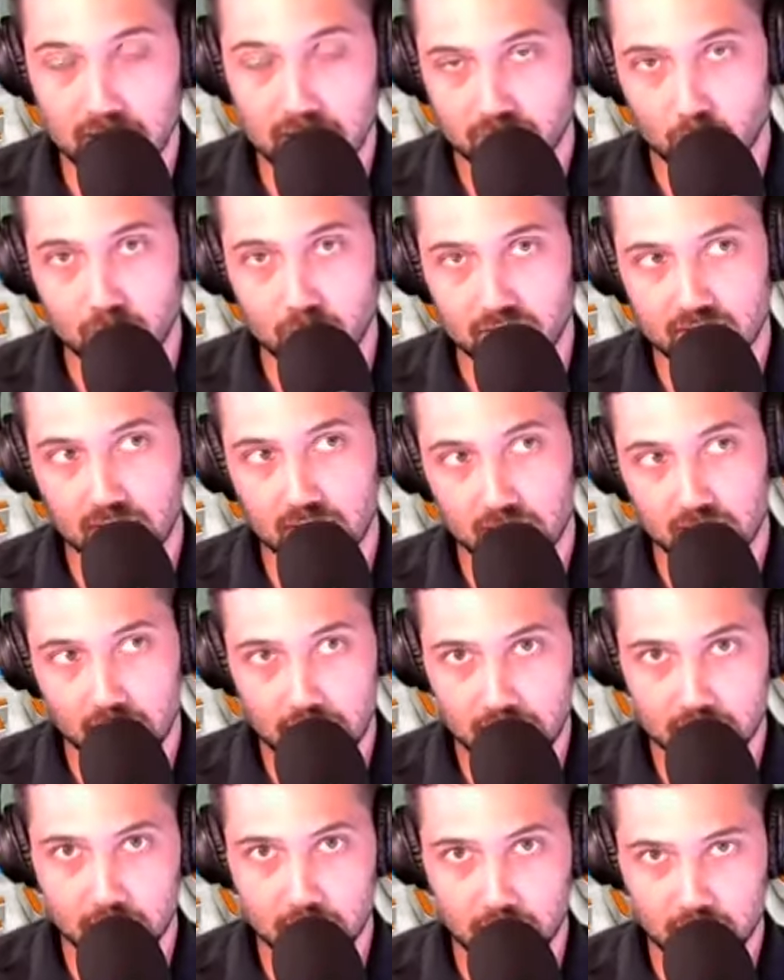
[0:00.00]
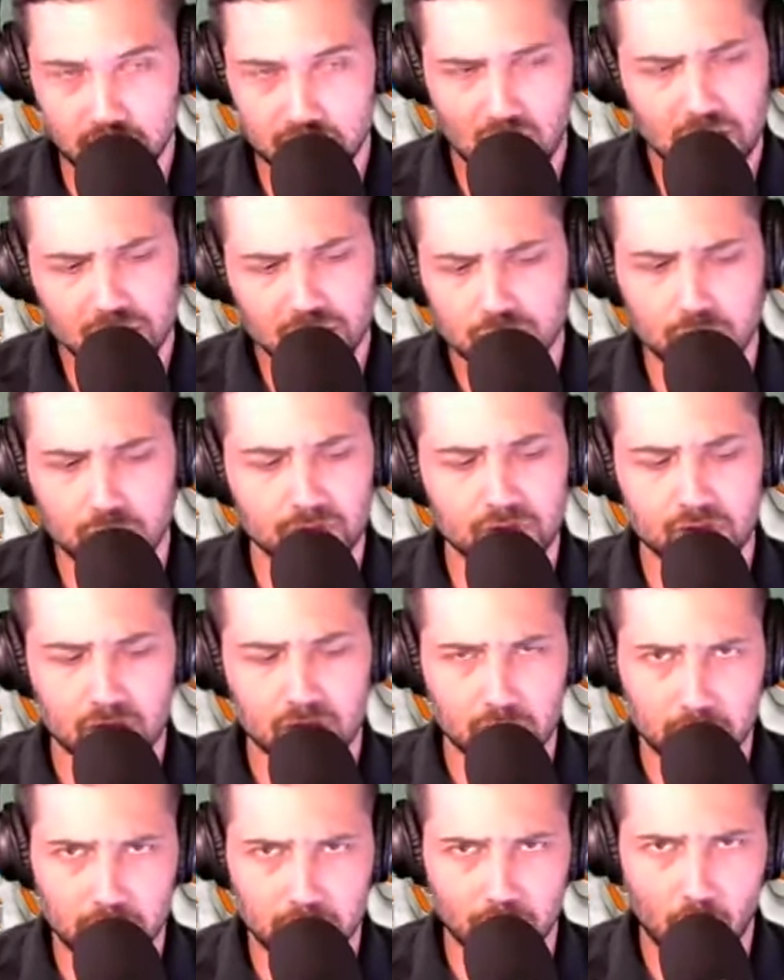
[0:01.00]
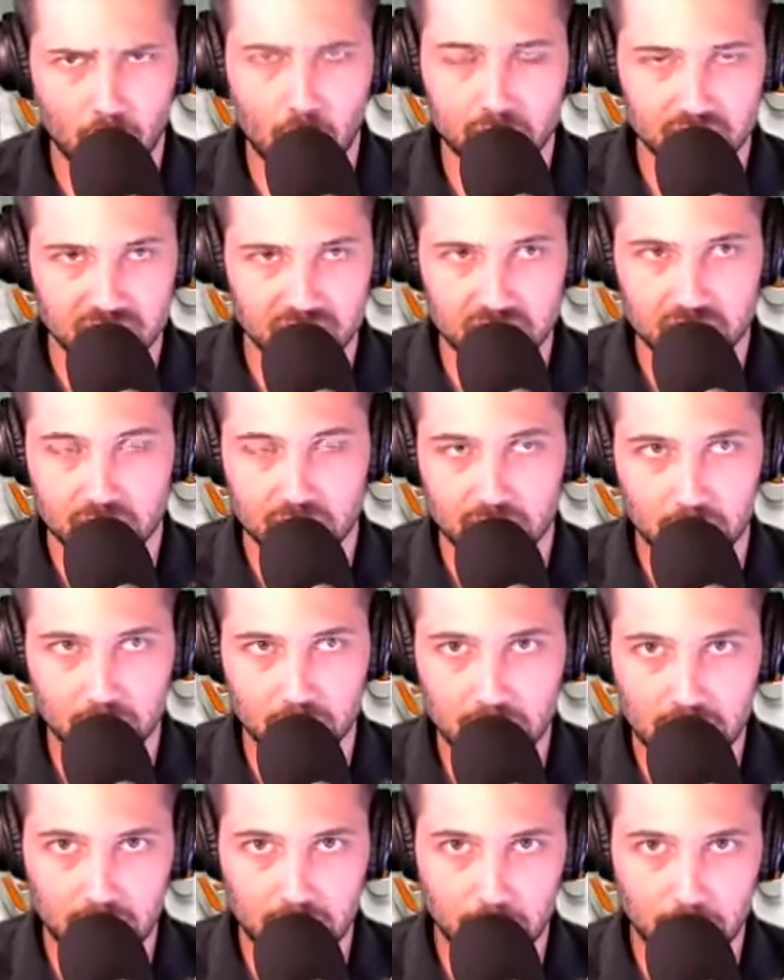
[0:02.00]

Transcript: That's what it sounded like to me. D'Andre Swift is going to be involved because he's still going to be